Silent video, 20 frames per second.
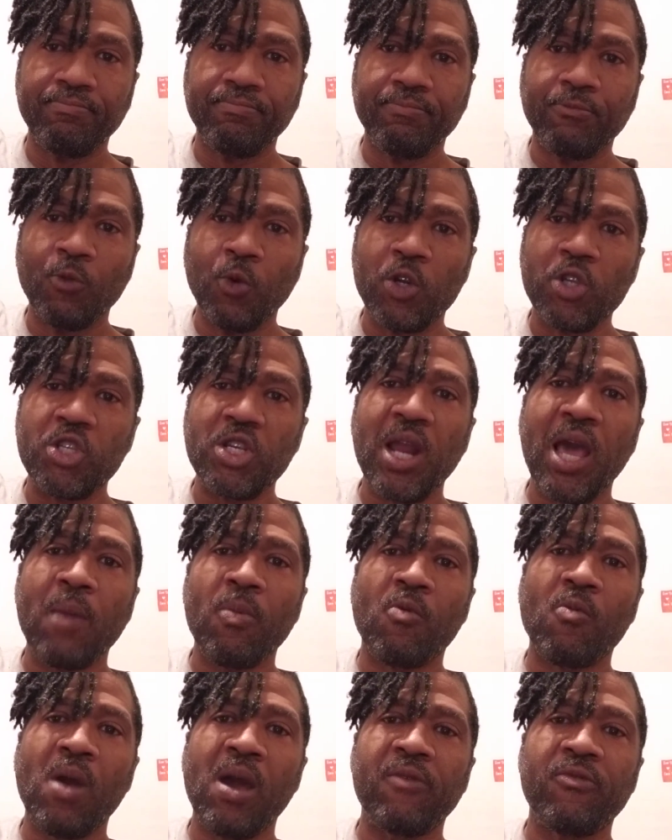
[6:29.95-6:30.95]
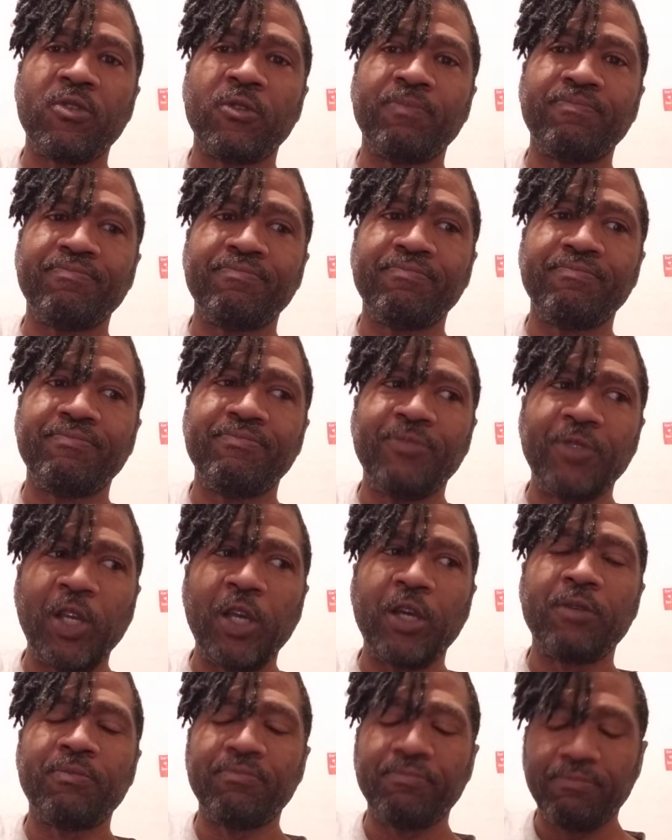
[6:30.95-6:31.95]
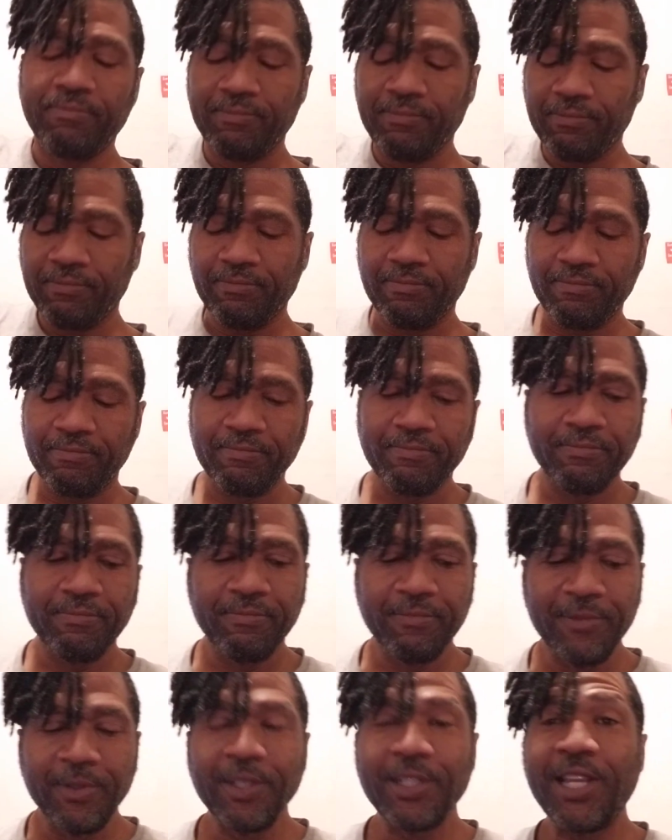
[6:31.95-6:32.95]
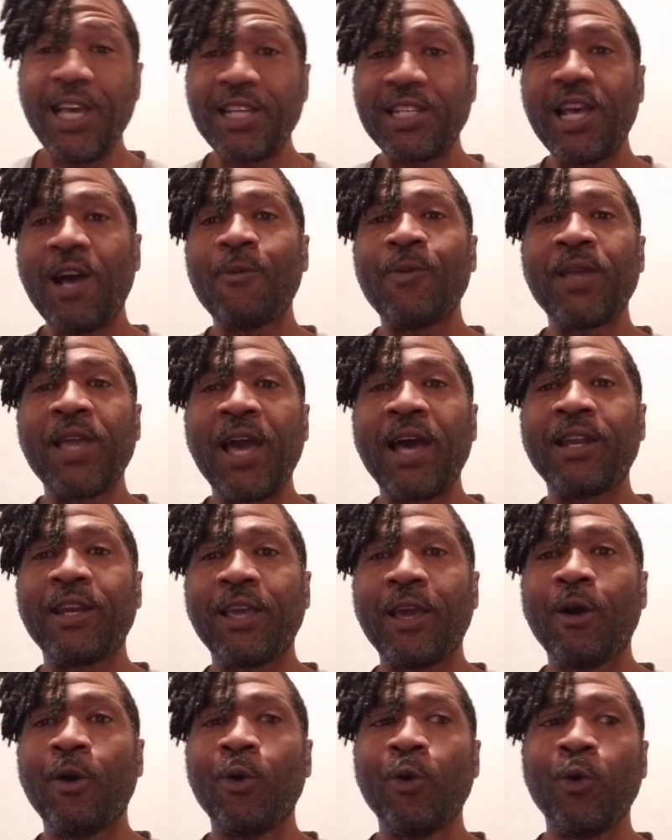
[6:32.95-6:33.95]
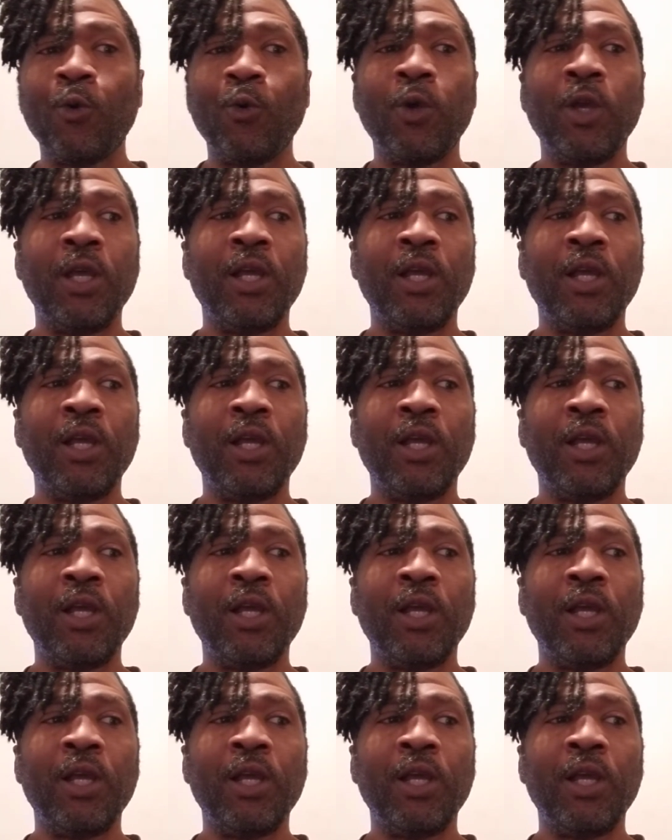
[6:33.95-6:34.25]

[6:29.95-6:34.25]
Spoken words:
with a sniper rifle. Yeah. That's how we got the whole